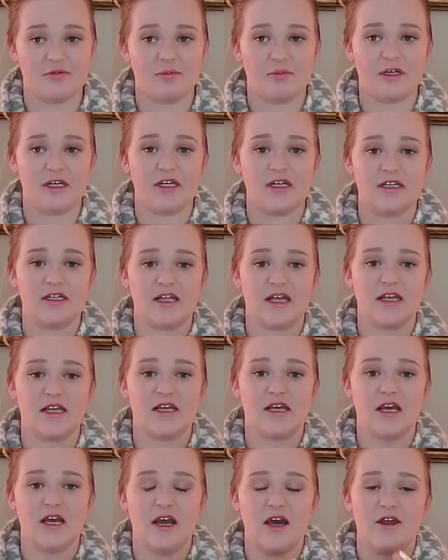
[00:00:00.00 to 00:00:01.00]
but like
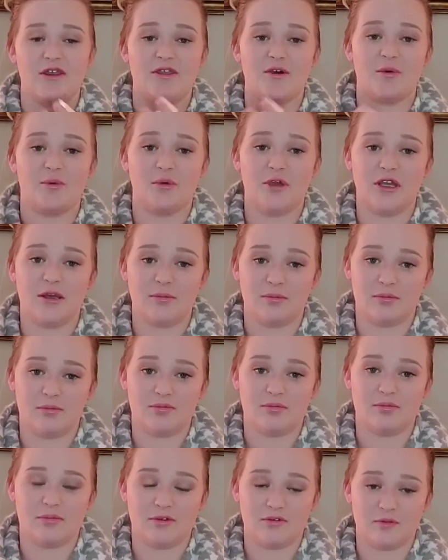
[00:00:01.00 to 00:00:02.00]
the week
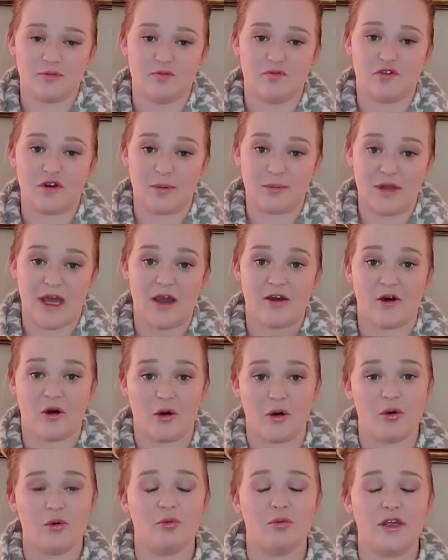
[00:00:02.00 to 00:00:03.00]
from that
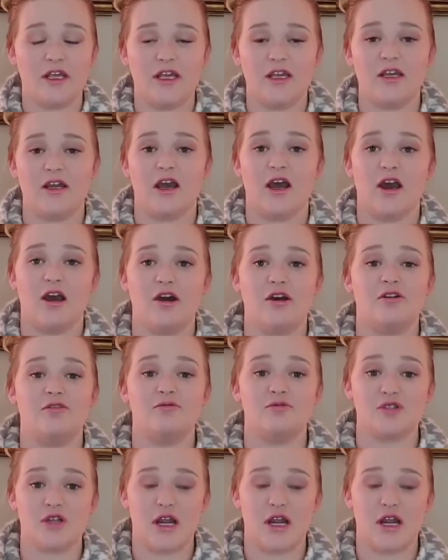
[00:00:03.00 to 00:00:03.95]
whole week of